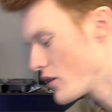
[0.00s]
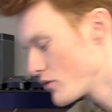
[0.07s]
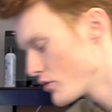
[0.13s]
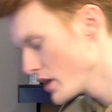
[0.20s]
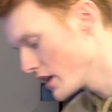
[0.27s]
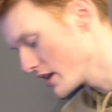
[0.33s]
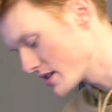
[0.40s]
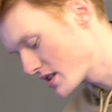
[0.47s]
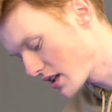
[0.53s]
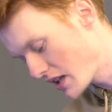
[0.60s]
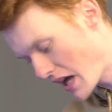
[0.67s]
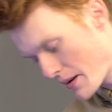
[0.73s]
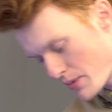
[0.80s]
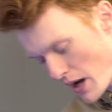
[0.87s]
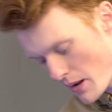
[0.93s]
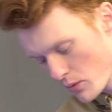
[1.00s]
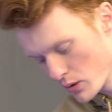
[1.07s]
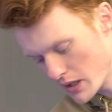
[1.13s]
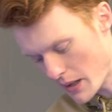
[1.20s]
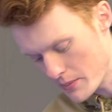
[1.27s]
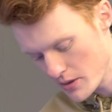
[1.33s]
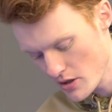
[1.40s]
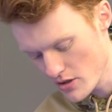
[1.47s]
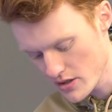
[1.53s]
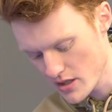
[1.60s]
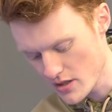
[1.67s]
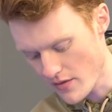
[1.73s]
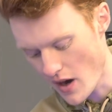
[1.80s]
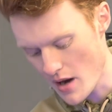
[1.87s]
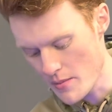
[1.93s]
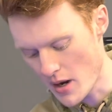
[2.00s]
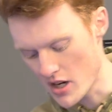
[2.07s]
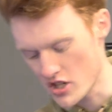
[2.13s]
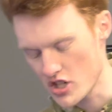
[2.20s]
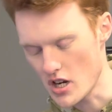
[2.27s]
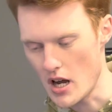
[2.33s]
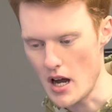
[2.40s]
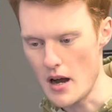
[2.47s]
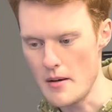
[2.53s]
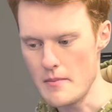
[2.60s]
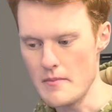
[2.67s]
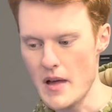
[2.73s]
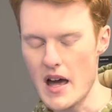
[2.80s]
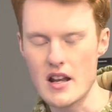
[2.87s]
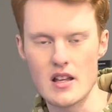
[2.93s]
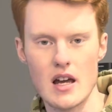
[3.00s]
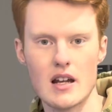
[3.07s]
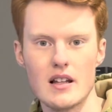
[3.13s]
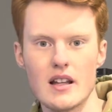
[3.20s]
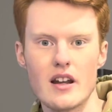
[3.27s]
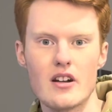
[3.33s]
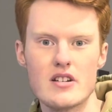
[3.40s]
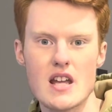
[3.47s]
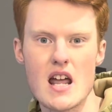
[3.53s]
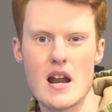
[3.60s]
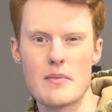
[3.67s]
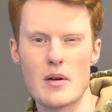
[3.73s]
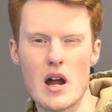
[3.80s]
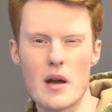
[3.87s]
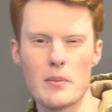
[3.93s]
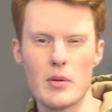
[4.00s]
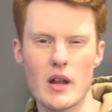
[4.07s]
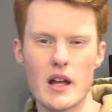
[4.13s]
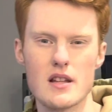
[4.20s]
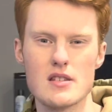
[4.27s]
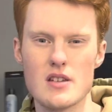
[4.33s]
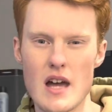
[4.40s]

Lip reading: realistically, I probably will not be using these very much. At a later date, I probably plan to